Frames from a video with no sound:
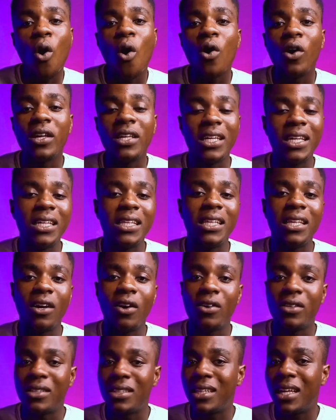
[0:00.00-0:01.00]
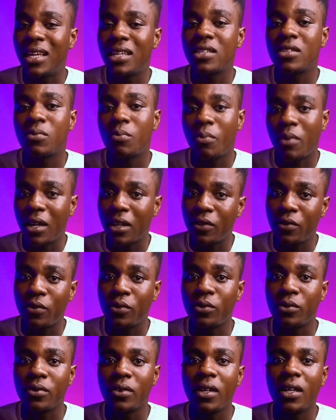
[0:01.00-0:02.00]
or in another
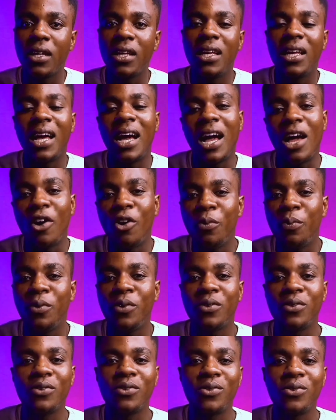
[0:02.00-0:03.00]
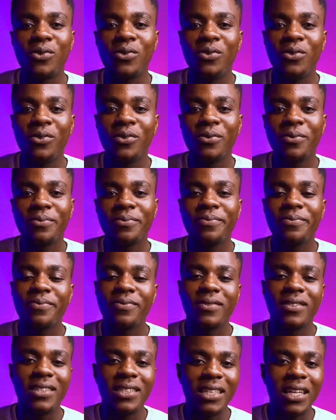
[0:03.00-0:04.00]
smartphone. I hope you understood.
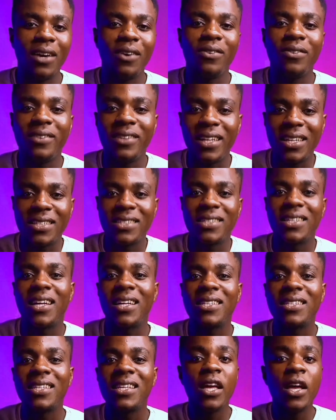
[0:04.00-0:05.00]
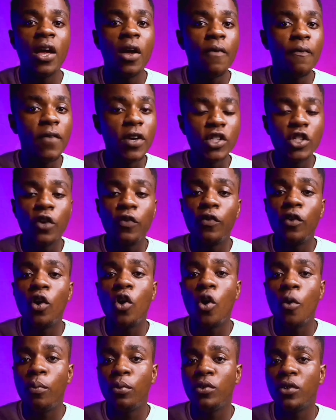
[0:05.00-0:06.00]
Now let's start. First of
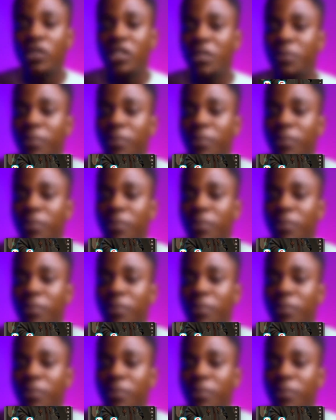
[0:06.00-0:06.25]
all, open your